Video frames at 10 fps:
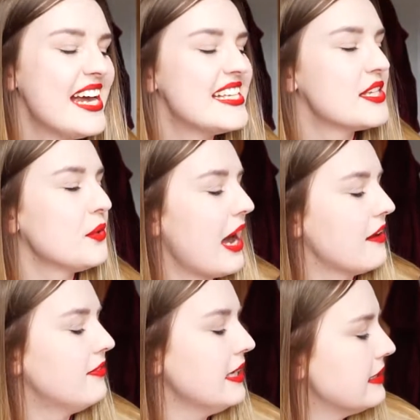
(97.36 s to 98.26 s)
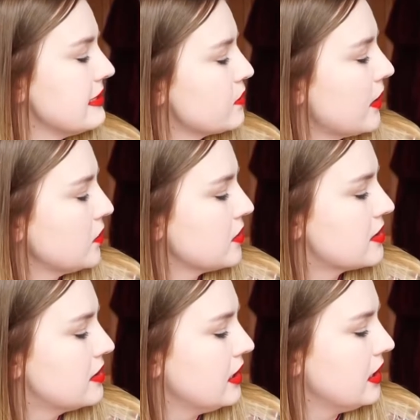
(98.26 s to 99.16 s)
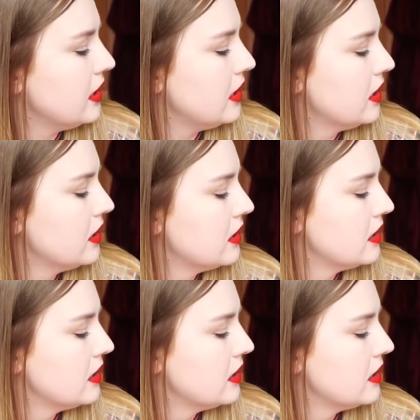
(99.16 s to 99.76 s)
So I think this one was the